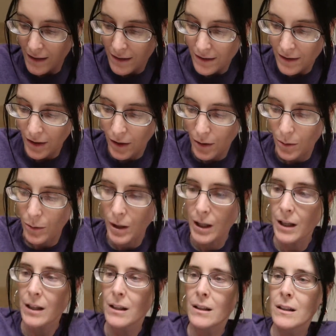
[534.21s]
So
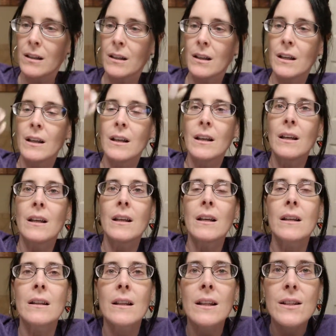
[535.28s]

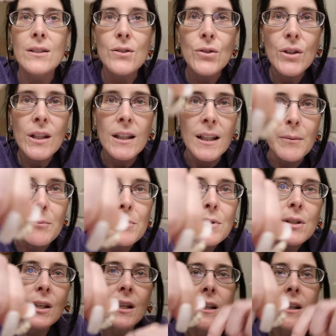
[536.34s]
these are the clips.